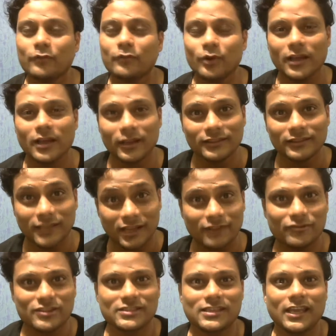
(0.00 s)

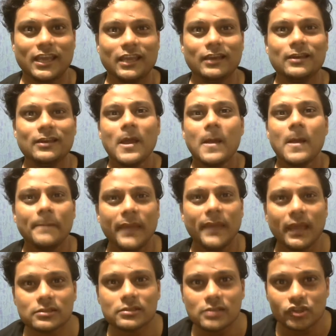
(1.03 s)
Gandharva Sen
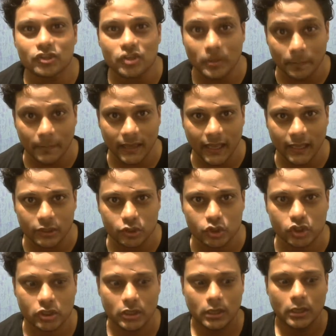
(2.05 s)
make such a
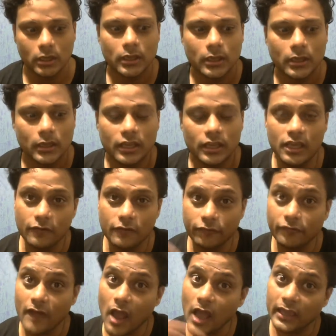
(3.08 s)
pledge? If
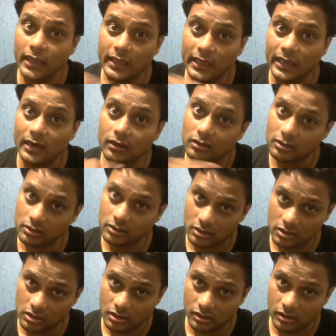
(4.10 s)
I get the
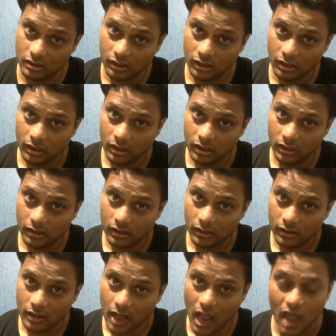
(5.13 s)
girl,
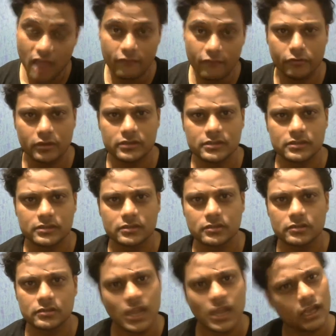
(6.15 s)
I will
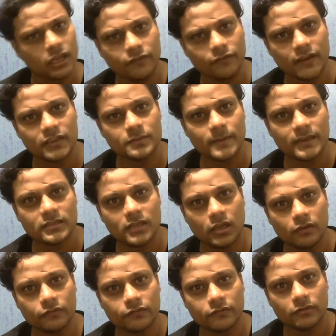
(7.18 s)
sacrifice
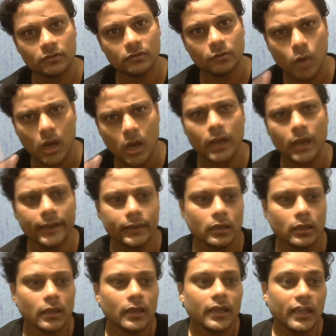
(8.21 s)
myself. Why?
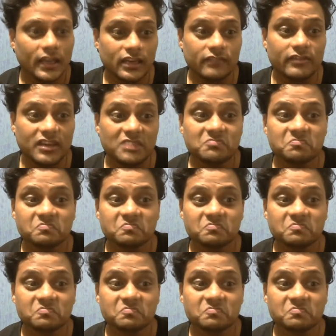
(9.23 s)
Anyway,